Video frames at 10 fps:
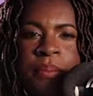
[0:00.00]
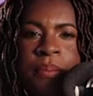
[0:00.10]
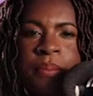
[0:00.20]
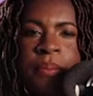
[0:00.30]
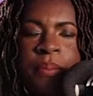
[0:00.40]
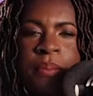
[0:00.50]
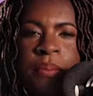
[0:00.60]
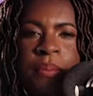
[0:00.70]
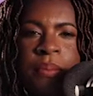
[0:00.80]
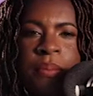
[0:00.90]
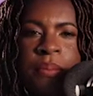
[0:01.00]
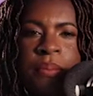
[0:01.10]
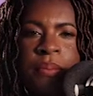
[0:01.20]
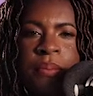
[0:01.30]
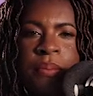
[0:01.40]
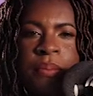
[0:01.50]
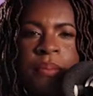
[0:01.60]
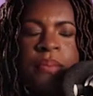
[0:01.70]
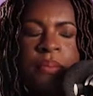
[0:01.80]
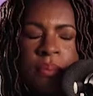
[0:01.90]

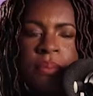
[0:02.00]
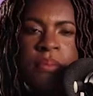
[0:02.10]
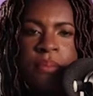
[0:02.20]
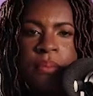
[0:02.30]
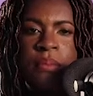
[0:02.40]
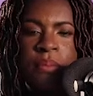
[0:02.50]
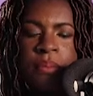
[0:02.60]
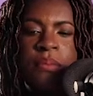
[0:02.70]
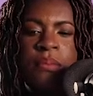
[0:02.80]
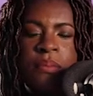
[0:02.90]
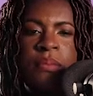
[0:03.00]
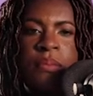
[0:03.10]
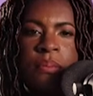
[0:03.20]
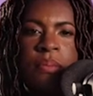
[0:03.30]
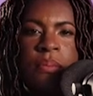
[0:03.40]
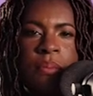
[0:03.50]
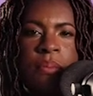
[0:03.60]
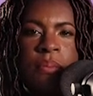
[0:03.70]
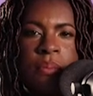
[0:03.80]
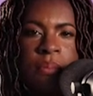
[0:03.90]

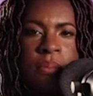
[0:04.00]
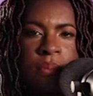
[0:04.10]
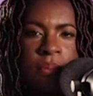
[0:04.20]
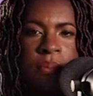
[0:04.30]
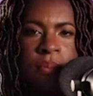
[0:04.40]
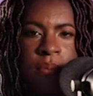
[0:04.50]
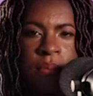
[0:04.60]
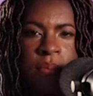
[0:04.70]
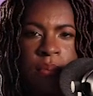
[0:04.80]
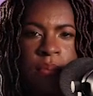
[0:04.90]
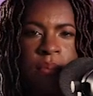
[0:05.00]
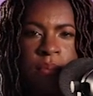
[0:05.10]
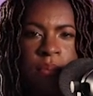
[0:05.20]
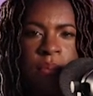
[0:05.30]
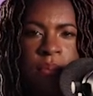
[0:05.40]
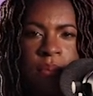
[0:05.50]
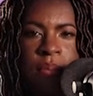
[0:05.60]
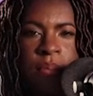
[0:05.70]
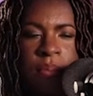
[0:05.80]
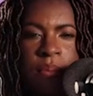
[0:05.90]

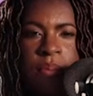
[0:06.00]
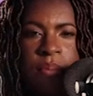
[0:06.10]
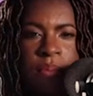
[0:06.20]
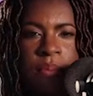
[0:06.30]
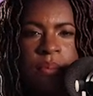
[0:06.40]
(not speaking)